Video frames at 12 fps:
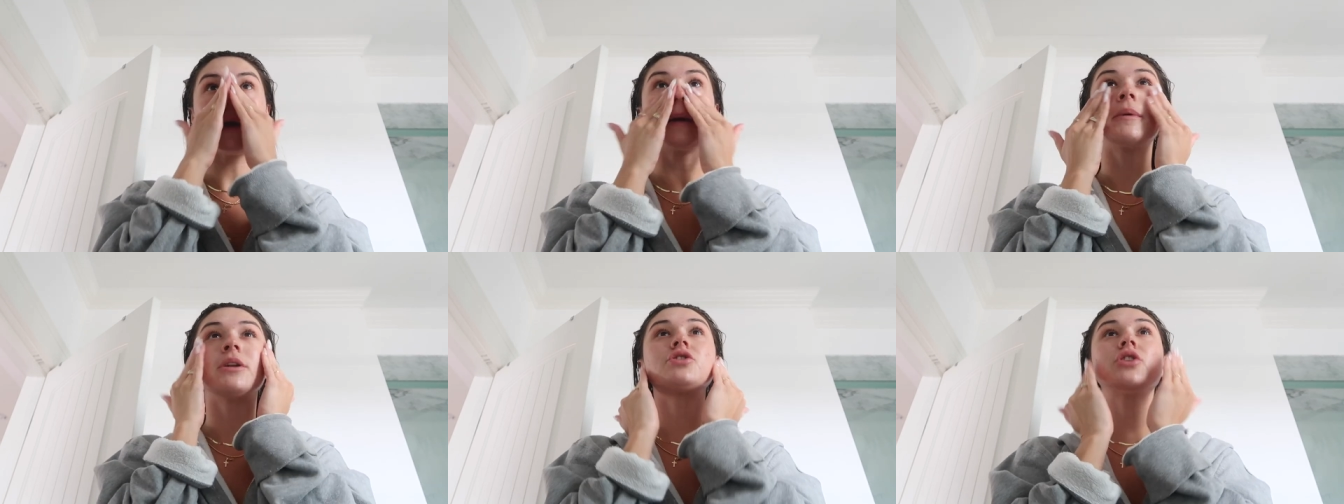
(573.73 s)

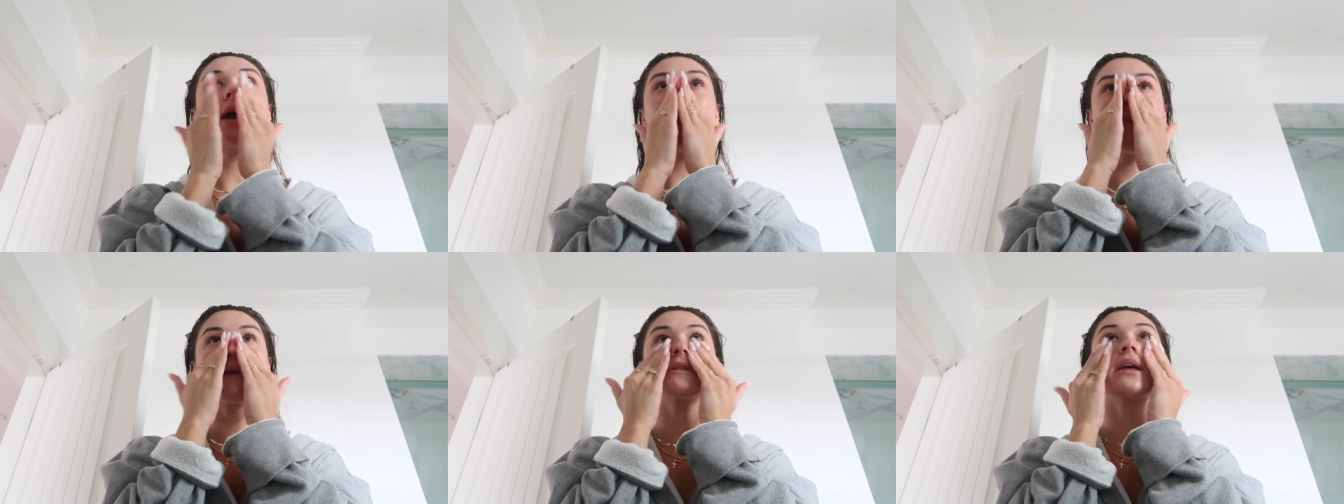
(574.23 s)
I'm gonna try
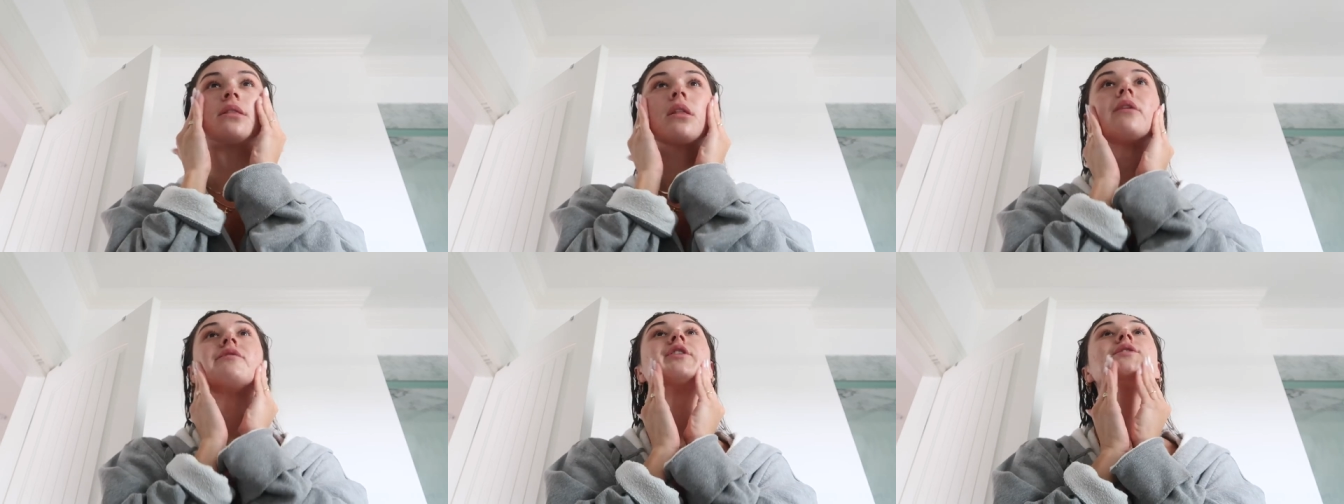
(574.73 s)
it because I
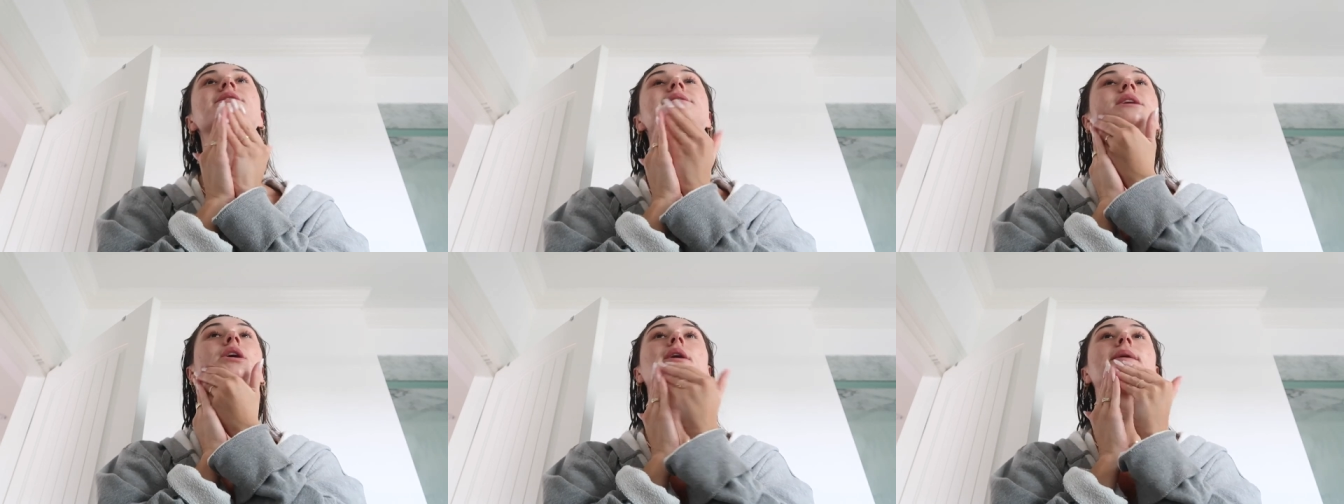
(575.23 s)
love their
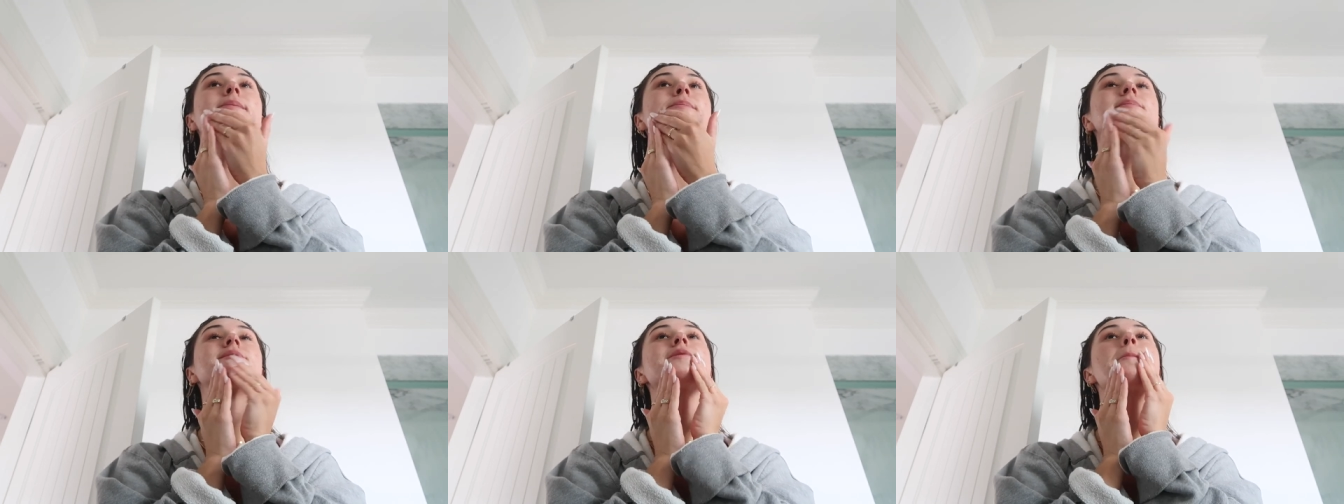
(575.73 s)

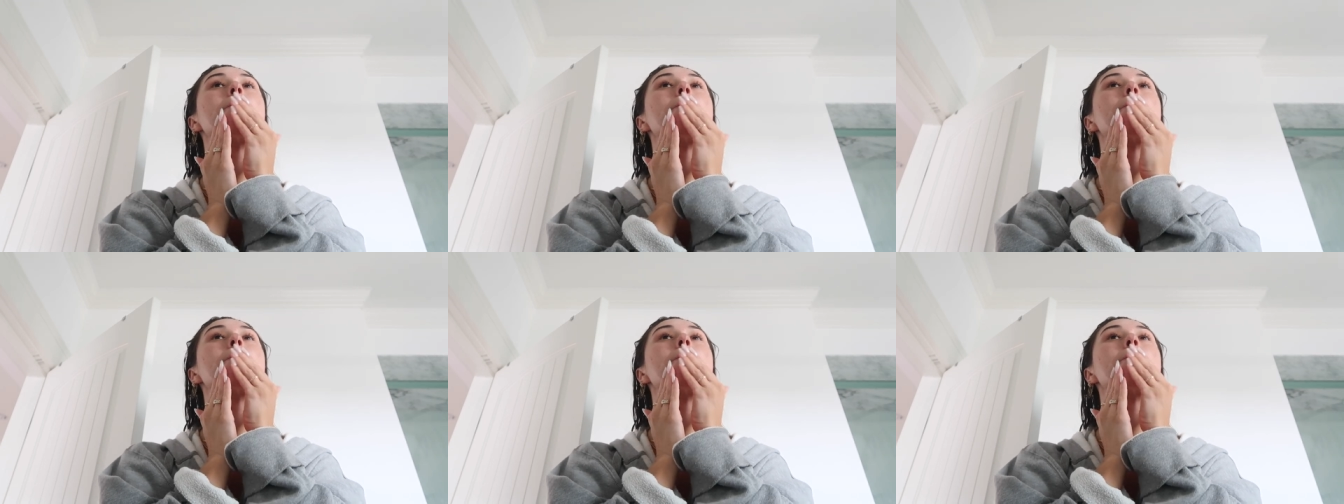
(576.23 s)
serums.